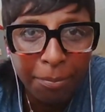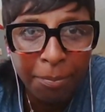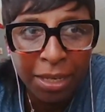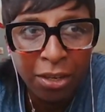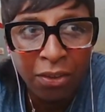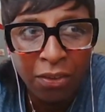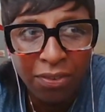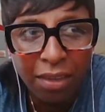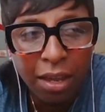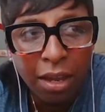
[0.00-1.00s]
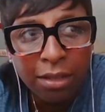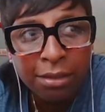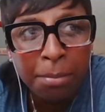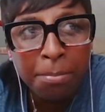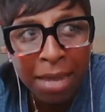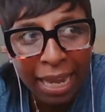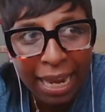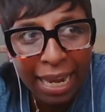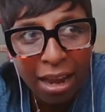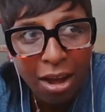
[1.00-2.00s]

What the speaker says: because to me,